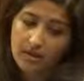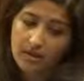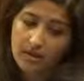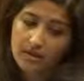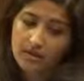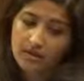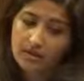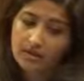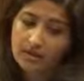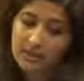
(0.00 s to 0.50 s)

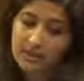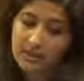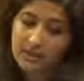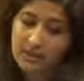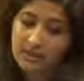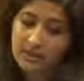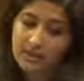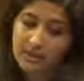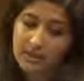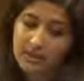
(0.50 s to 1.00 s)
You will see
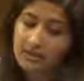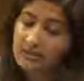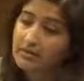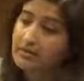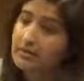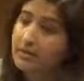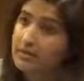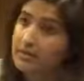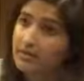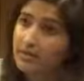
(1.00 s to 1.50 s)
that, for
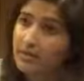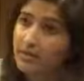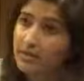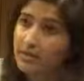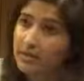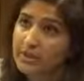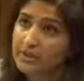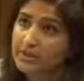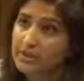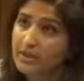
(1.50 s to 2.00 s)
instance,
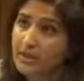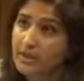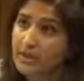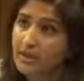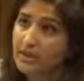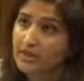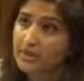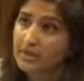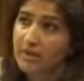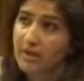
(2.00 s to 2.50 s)
from the
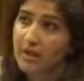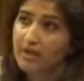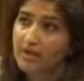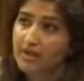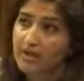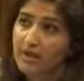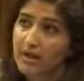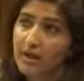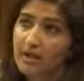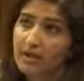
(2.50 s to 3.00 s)
city of
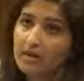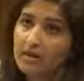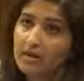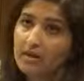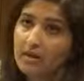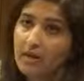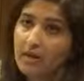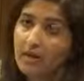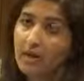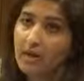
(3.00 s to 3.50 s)
Jaffa,
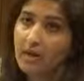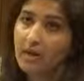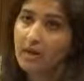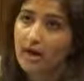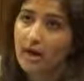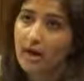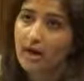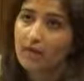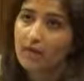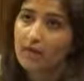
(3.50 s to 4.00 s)

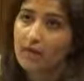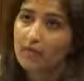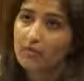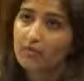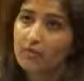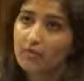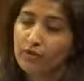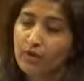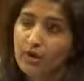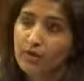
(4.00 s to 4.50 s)
where I come
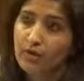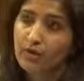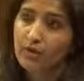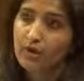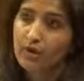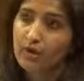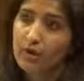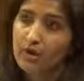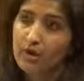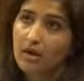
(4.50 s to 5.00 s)
from,
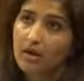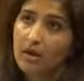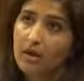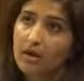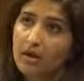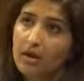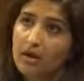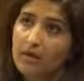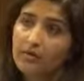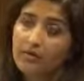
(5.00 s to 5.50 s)

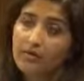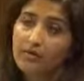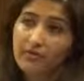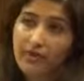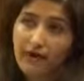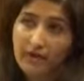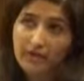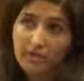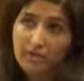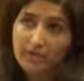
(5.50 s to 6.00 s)
the
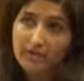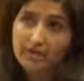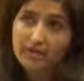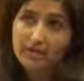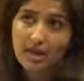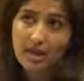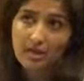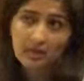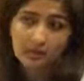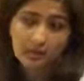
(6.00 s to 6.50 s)

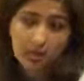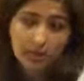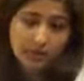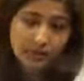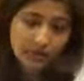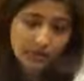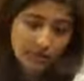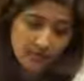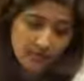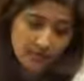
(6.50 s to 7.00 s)
families have
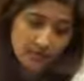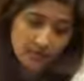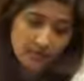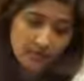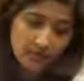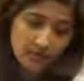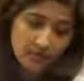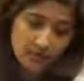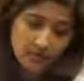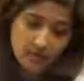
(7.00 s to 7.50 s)
mostly
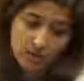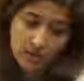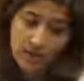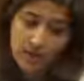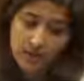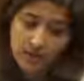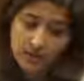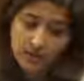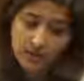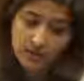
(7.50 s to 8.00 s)
fled to
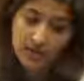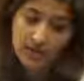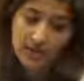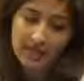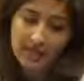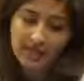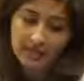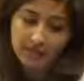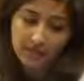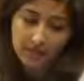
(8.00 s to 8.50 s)
either the
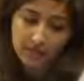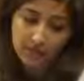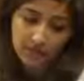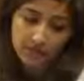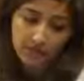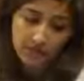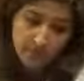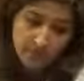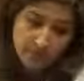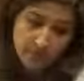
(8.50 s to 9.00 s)
Gaza
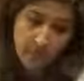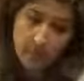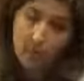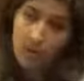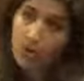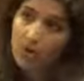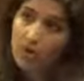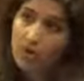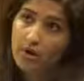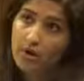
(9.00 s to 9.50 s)
Strip
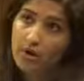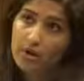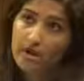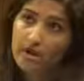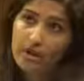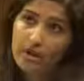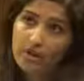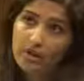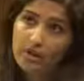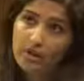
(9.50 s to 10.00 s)
or
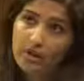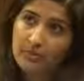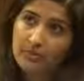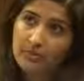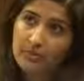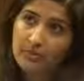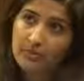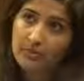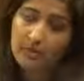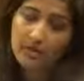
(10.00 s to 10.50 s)

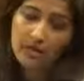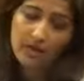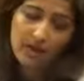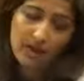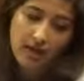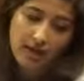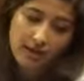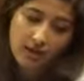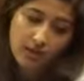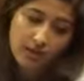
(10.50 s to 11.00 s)
Egypt.
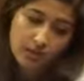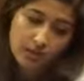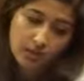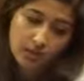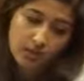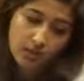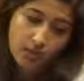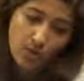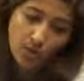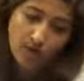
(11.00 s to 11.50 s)
And
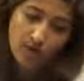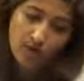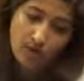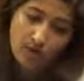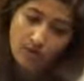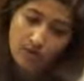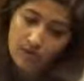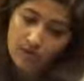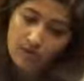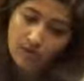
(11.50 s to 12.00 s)
there's
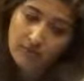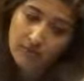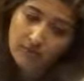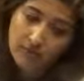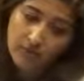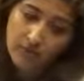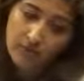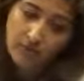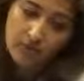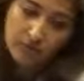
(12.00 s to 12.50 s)
one
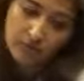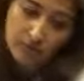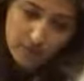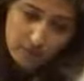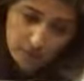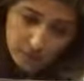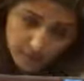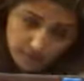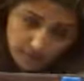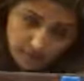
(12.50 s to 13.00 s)
flow of
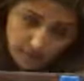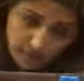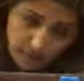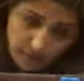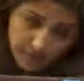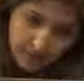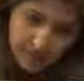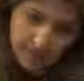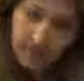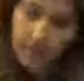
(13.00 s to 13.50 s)
people
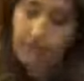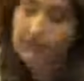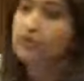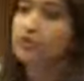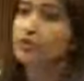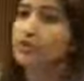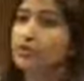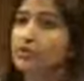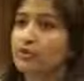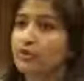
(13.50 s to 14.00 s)
that left
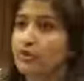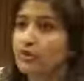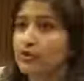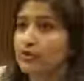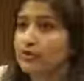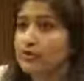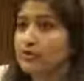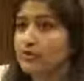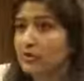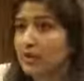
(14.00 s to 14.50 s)
to the
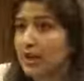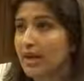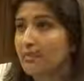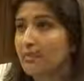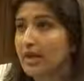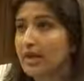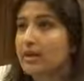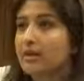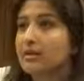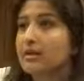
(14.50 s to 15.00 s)
north to
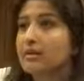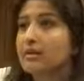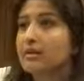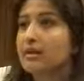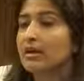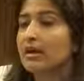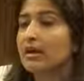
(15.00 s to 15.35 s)
Lebanon.